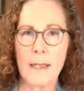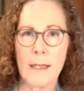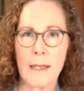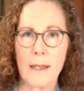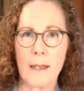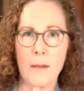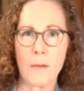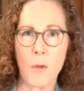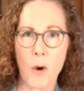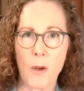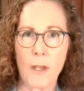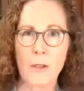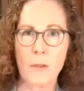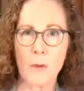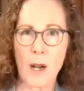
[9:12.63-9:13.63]

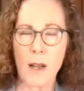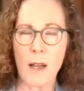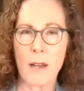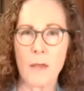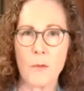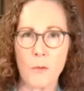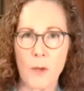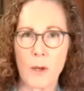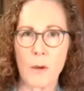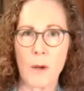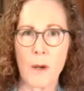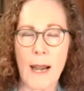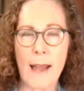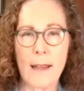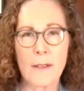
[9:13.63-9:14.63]
on Iran, where
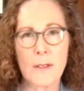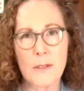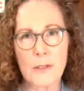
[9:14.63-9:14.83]
we're at.